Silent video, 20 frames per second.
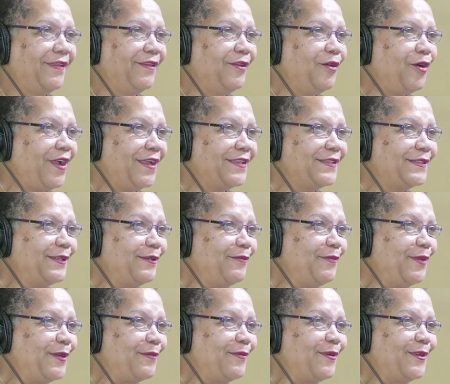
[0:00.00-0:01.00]
You're
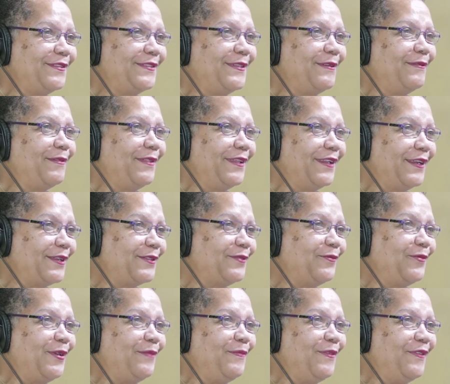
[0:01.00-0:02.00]
asking me about something
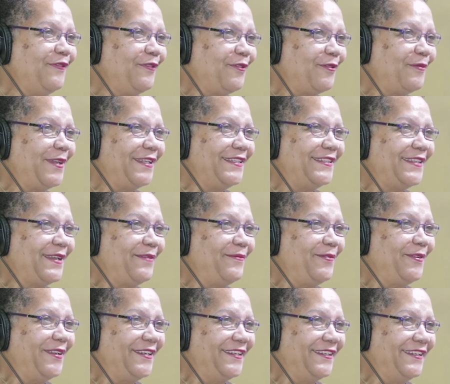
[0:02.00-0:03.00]
that's way before my
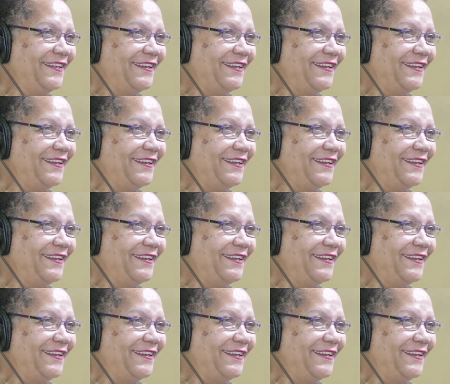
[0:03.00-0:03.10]
time, Rennie.